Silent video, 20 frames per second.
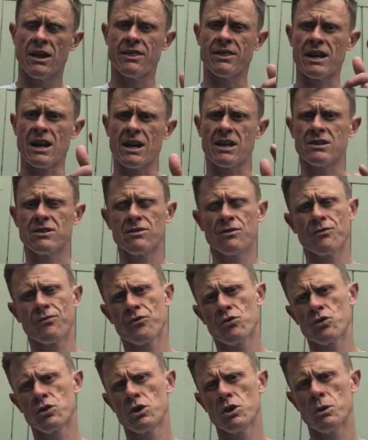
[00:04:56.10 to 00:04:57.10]
That is
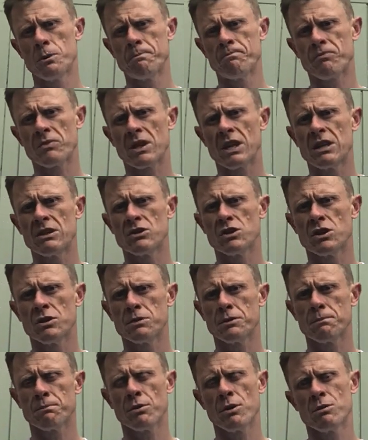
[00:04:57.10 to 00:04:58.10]
for you in
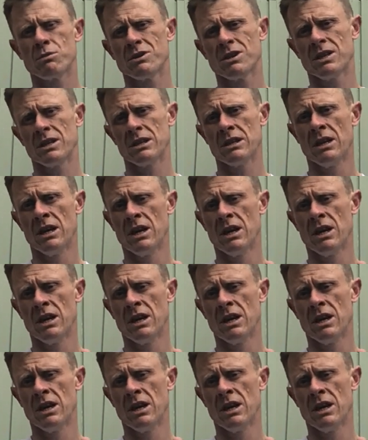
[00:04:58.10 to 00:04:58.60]
terms of protein.